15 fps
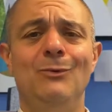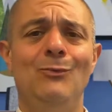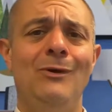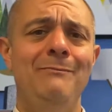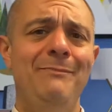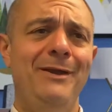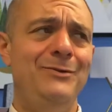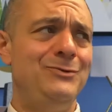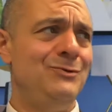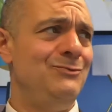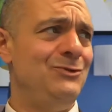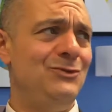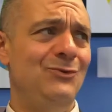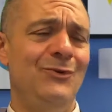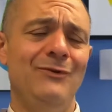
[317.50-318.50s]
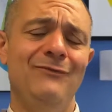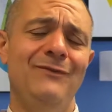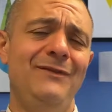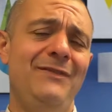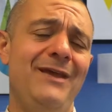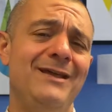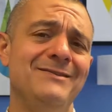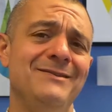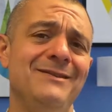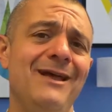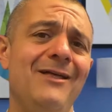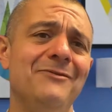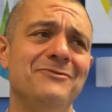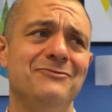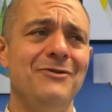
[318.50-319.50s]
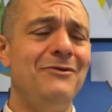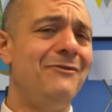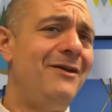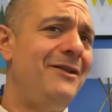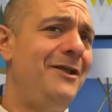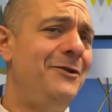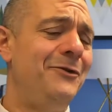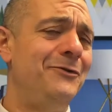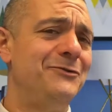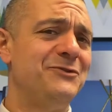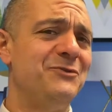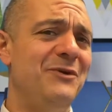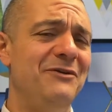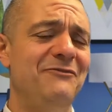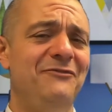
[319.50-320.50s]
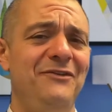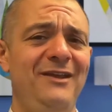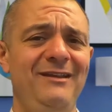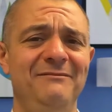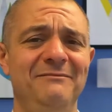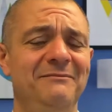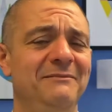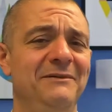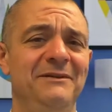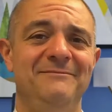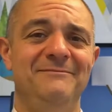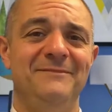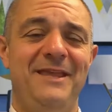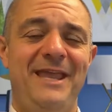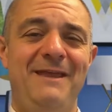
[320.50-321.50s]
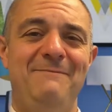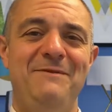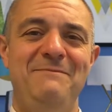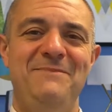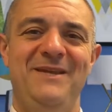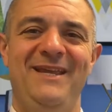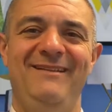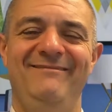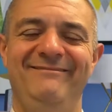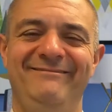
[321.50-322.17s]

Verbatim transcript: One bedroom's $250,000, right around 800 square feet. Can't be beat.